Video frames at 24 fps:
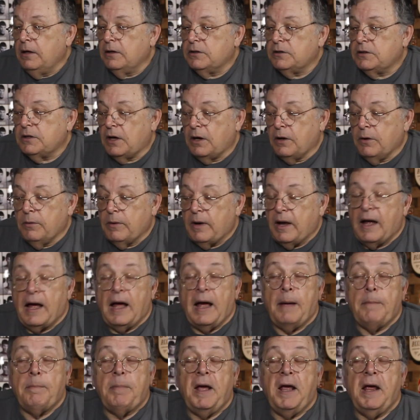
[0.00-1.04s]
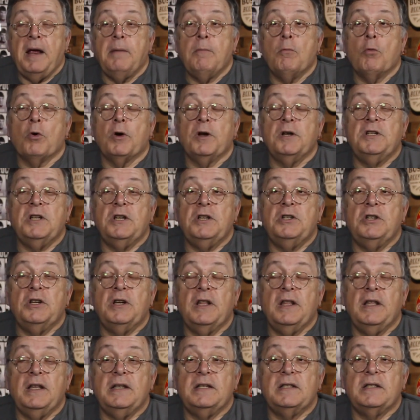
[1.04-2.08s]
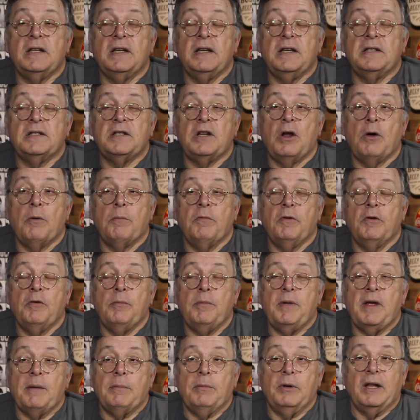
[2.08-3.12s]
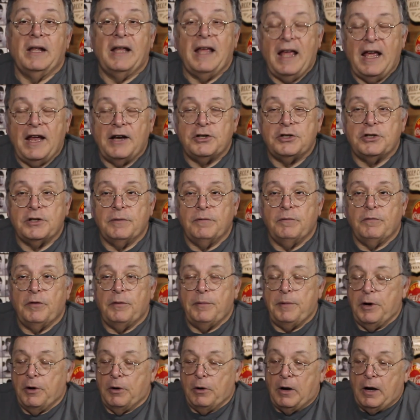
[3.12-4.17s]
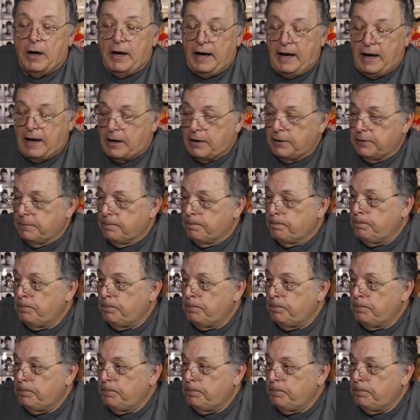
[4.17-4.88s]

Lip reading: So I'm paying more attention to these things and hopefully be able to catch them from here on out.